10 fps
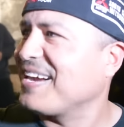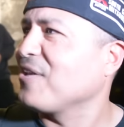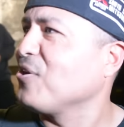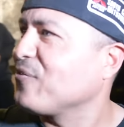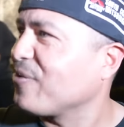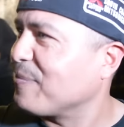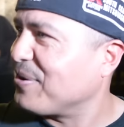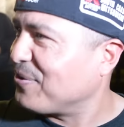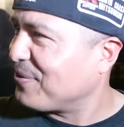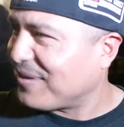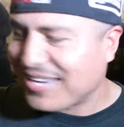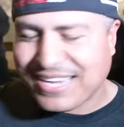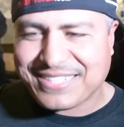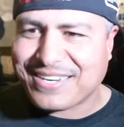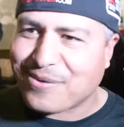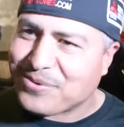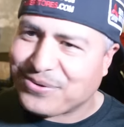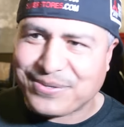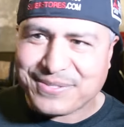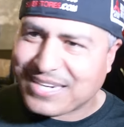to learn from me. You know, I tell them, you
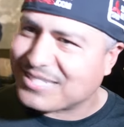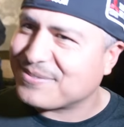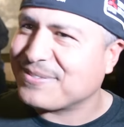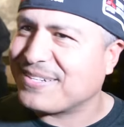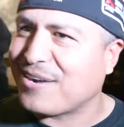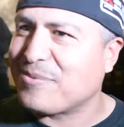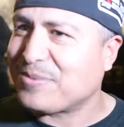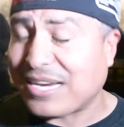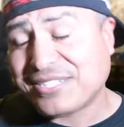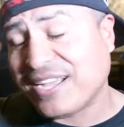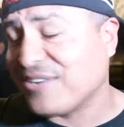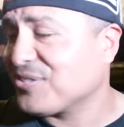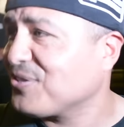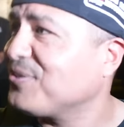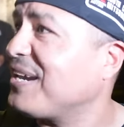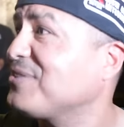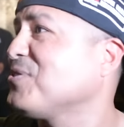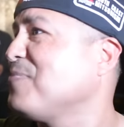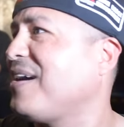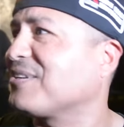know, you guys got to be. I still
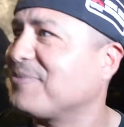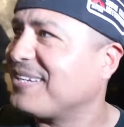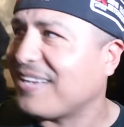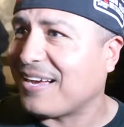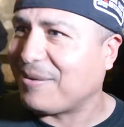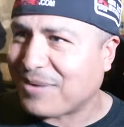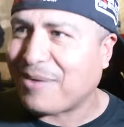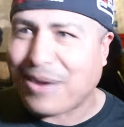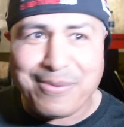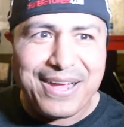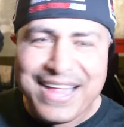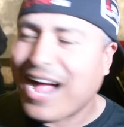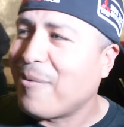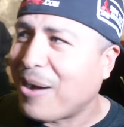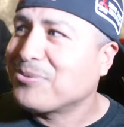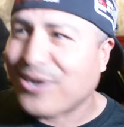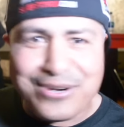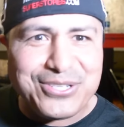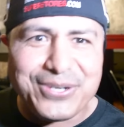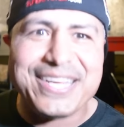box, man. I'm sure I
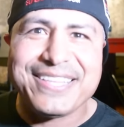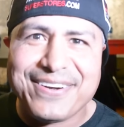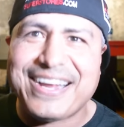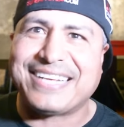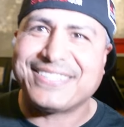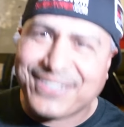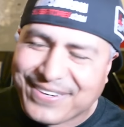can still kick their ass.